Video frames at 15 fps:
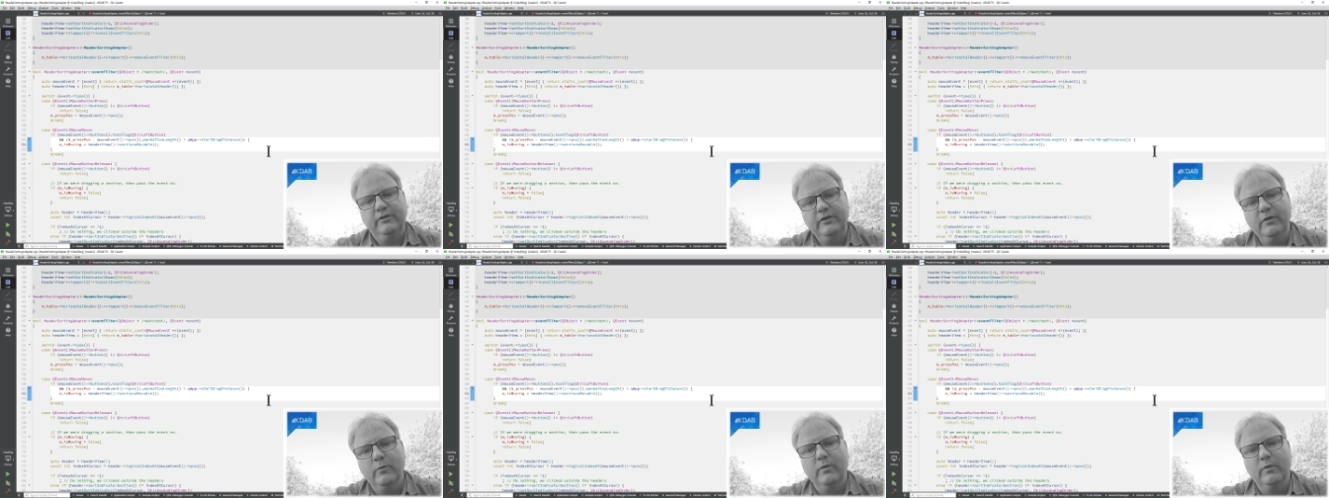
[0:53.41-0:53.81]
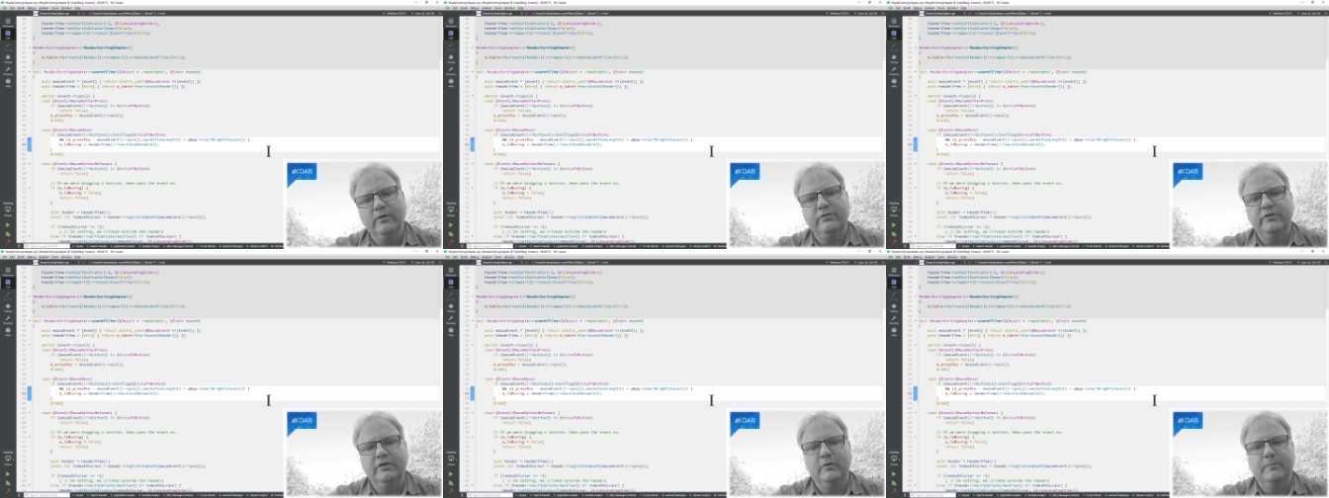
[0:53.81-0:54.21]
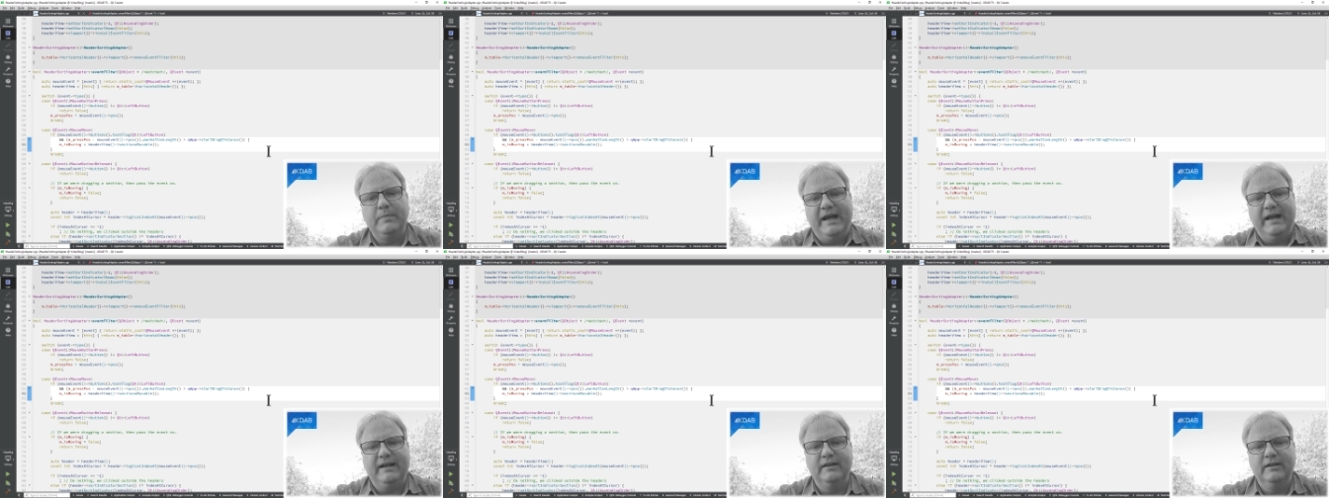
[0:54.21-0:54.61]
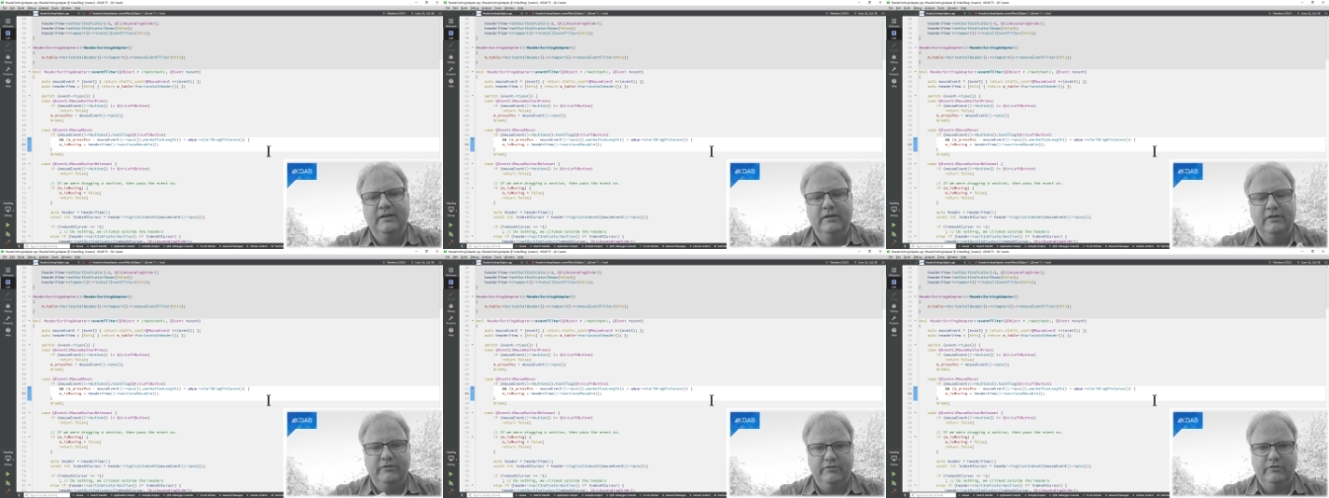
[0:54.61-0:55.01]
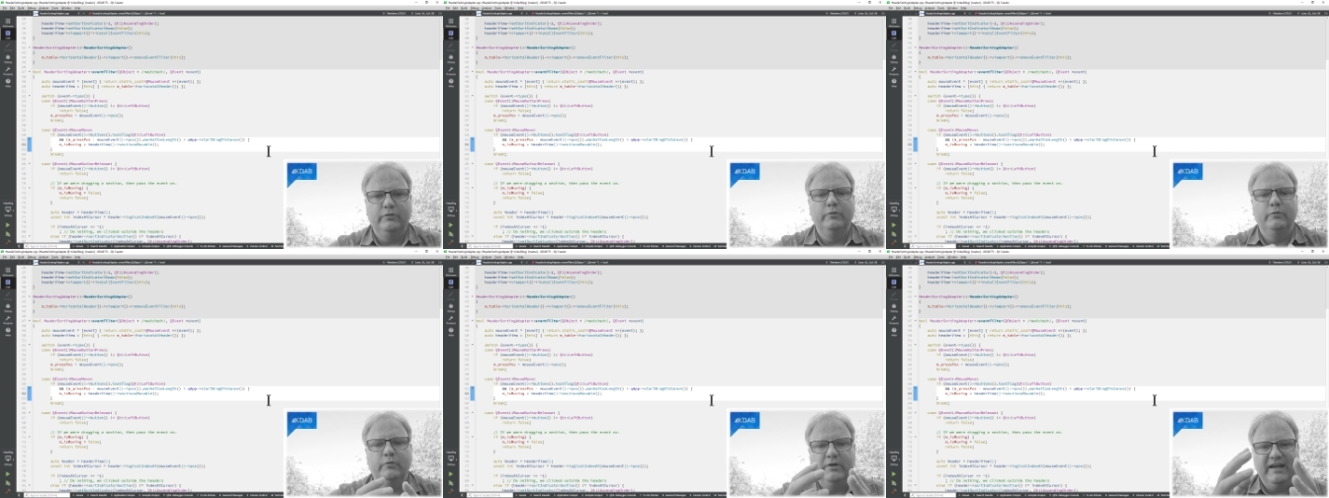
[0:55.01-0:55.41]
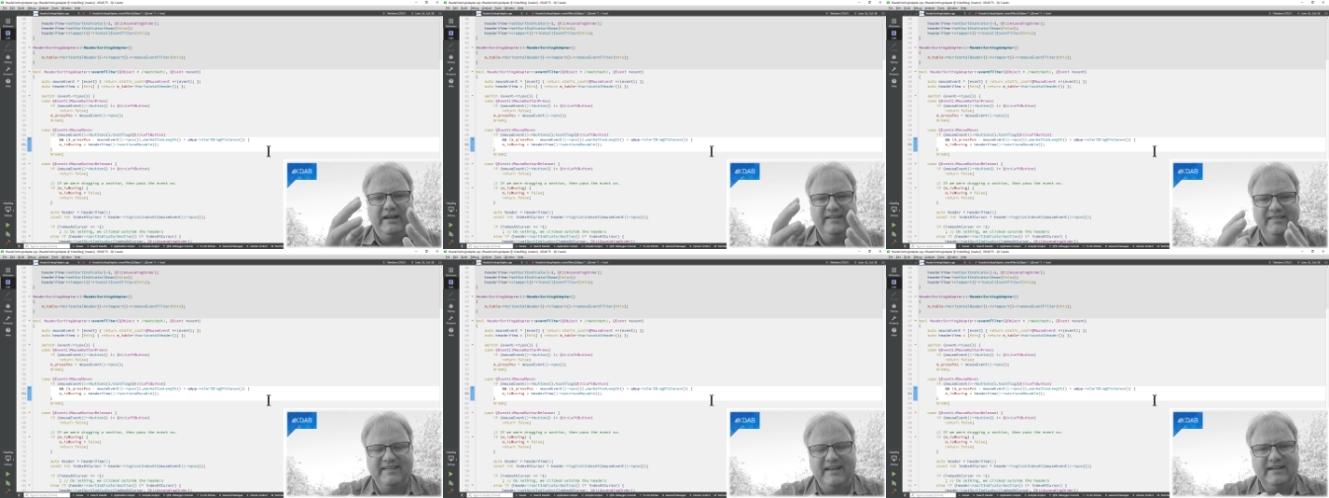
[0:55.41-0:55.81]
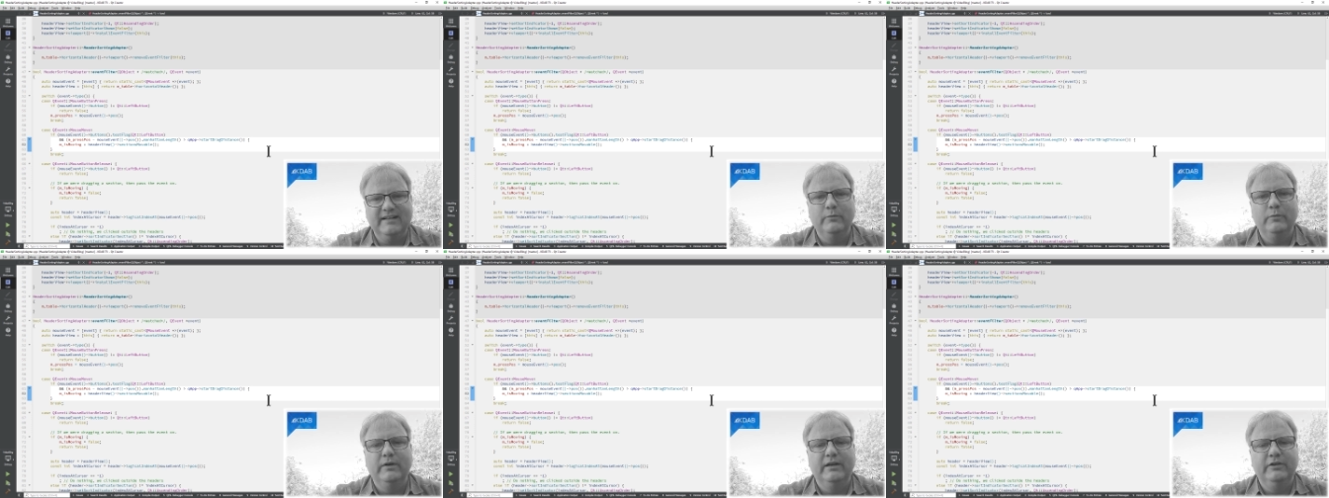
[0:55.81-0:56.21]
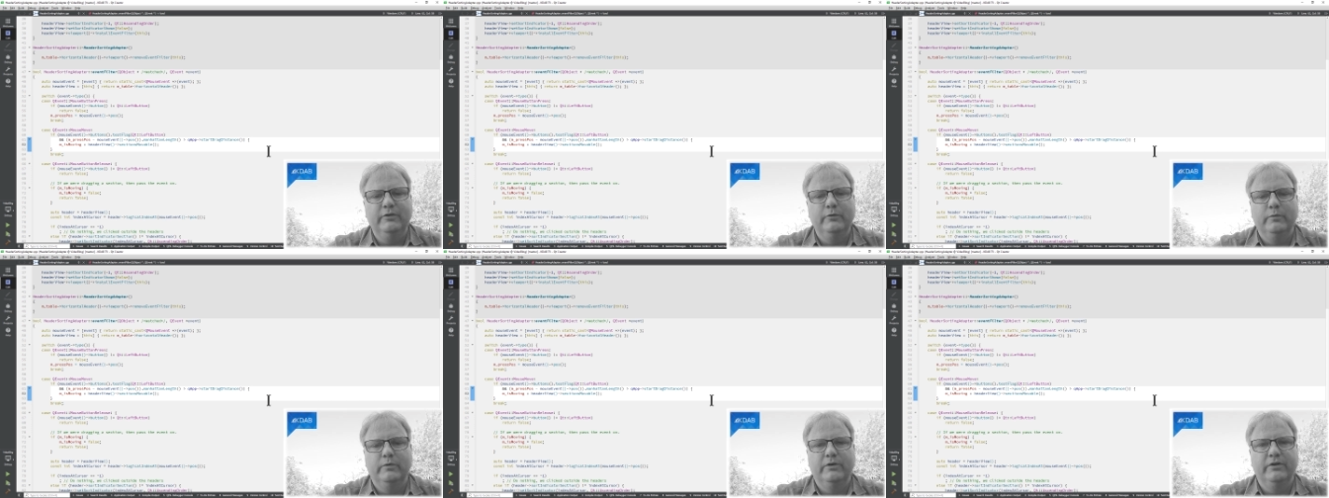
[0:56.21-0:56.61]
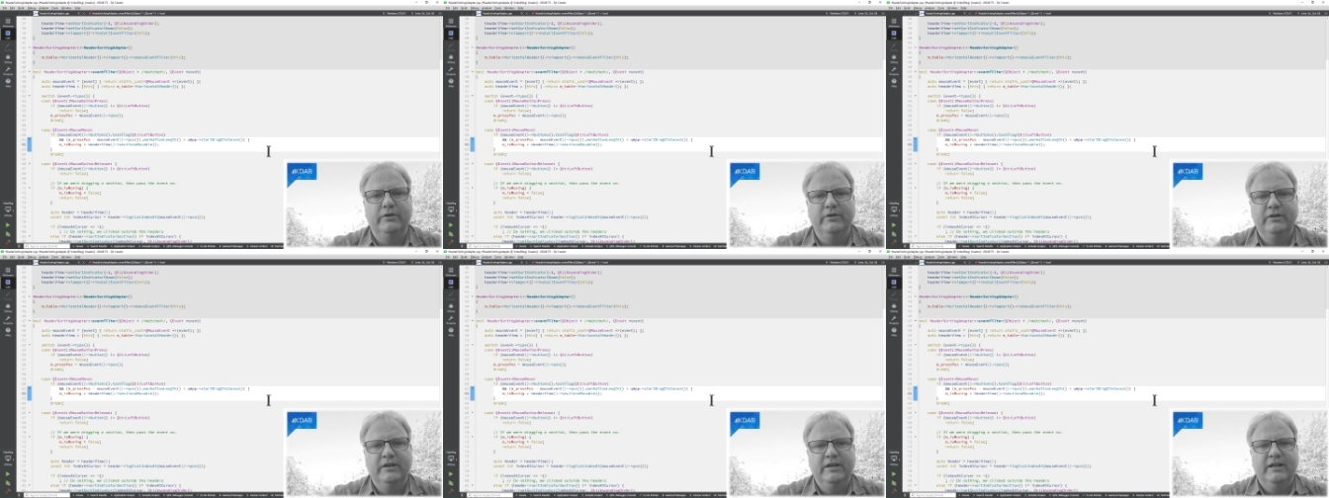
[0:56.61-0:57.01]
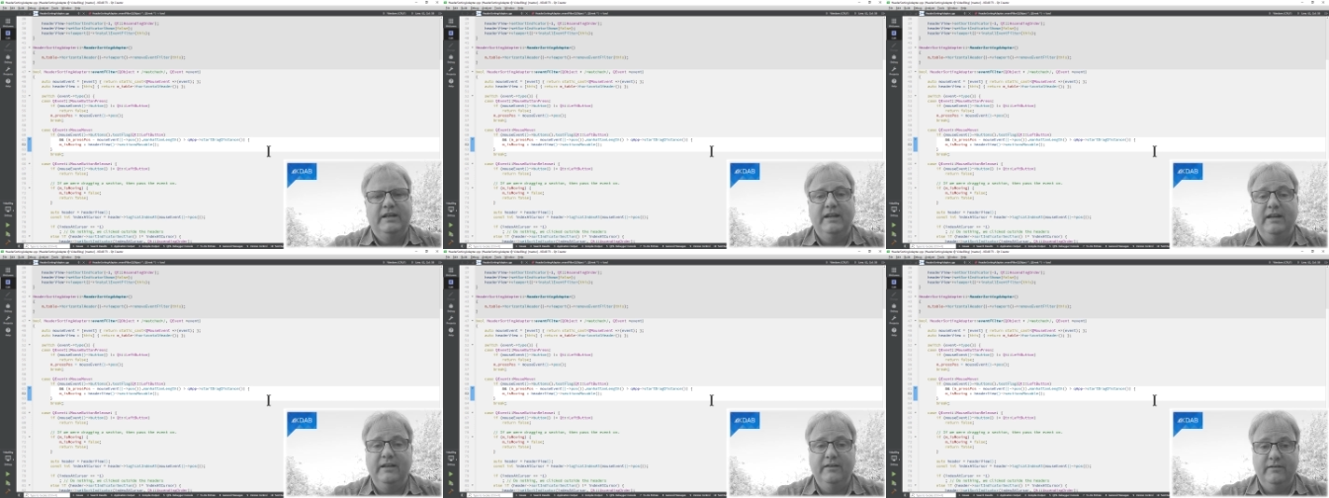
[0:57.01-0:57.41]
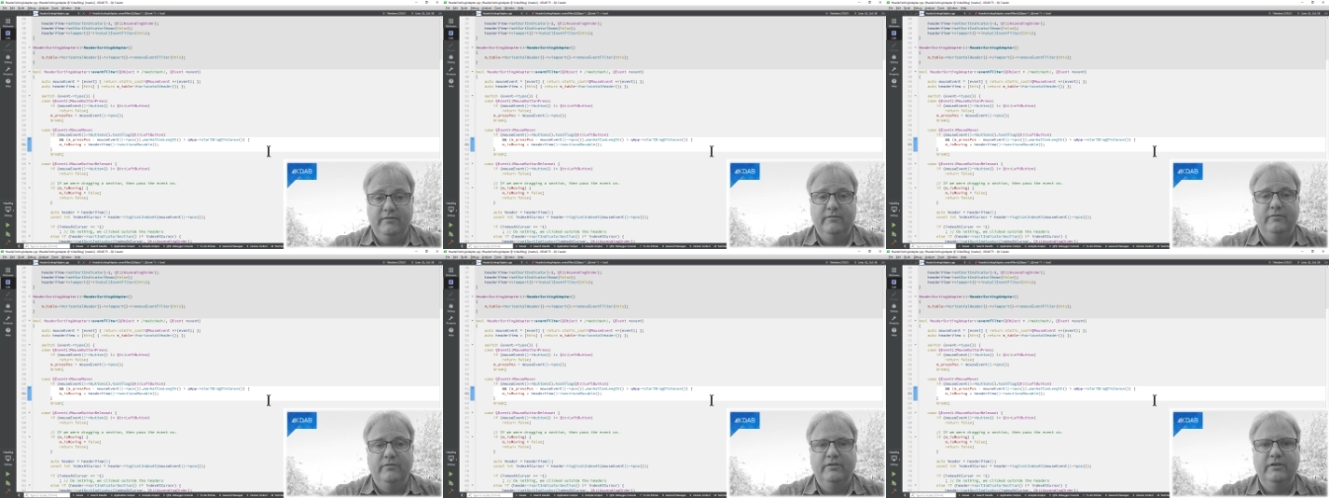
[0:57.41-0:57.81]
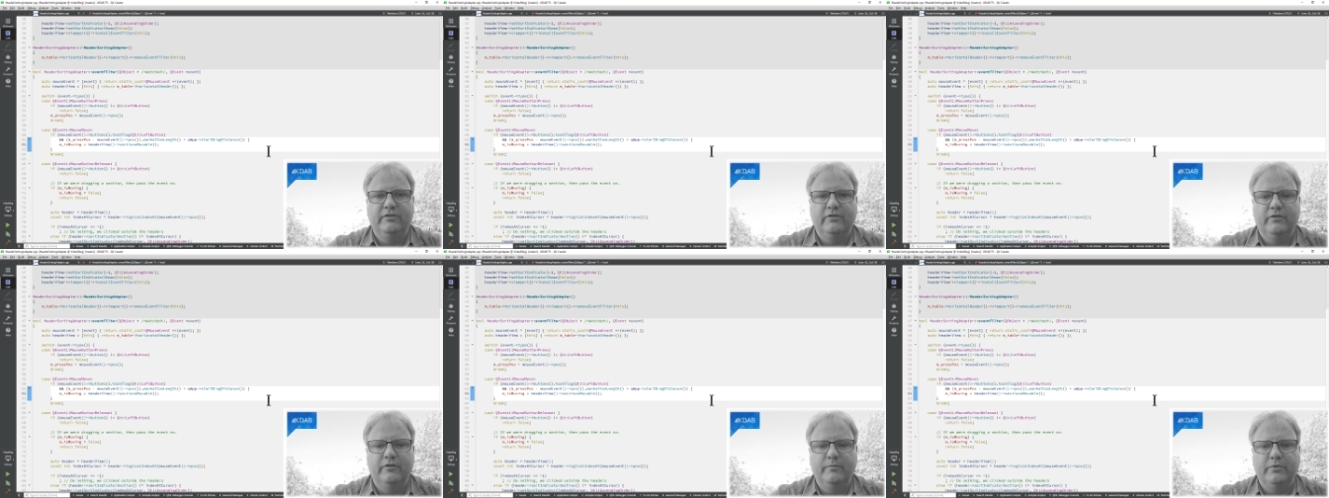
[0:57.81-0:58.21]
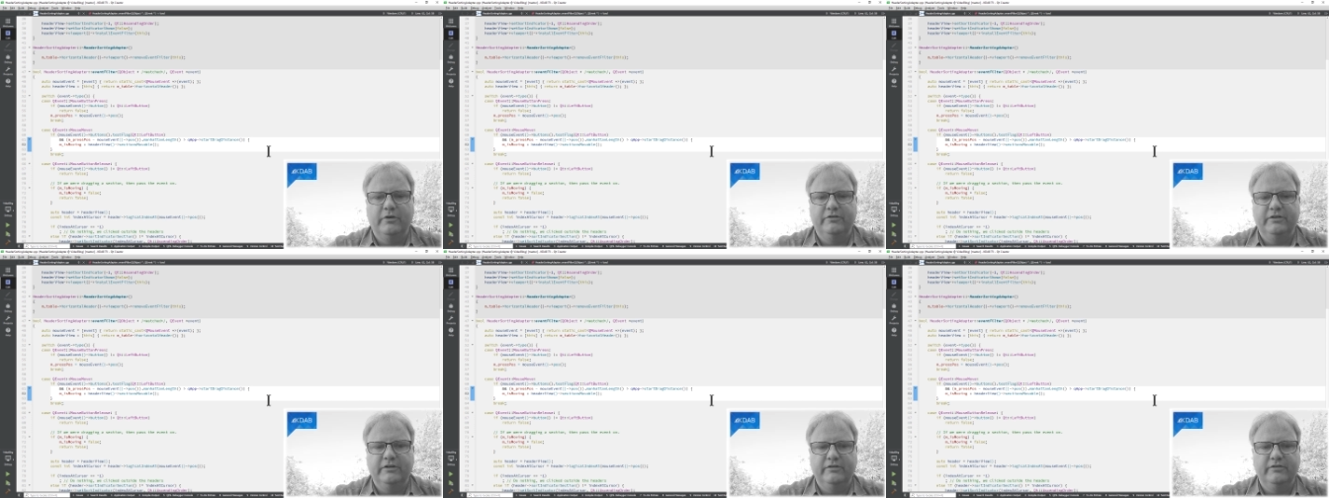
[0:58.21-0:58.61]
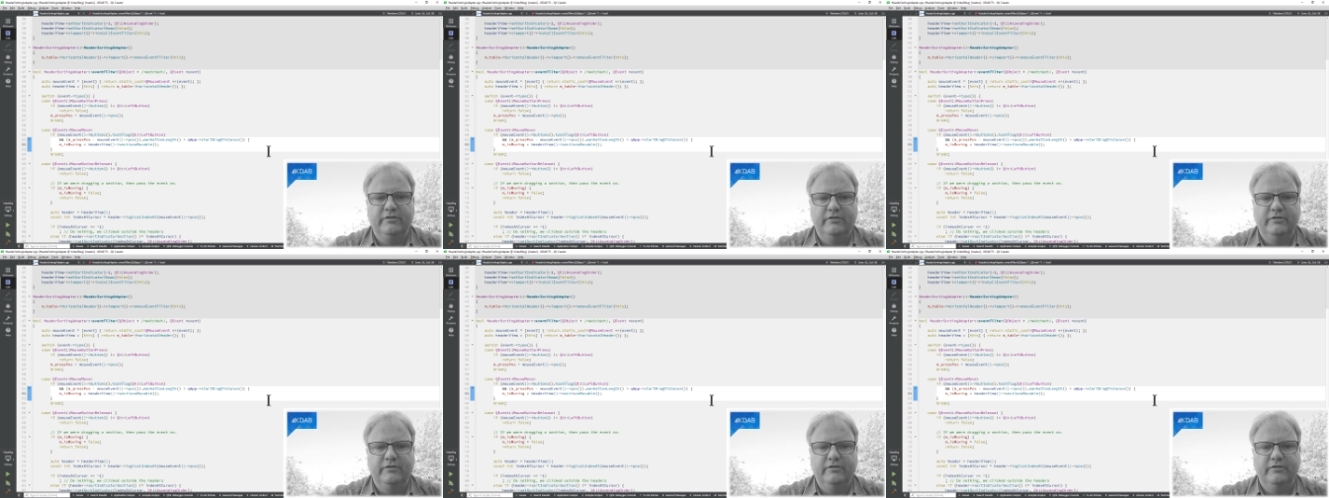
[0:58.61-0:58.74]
you want to go back to exactly where you were in this current project.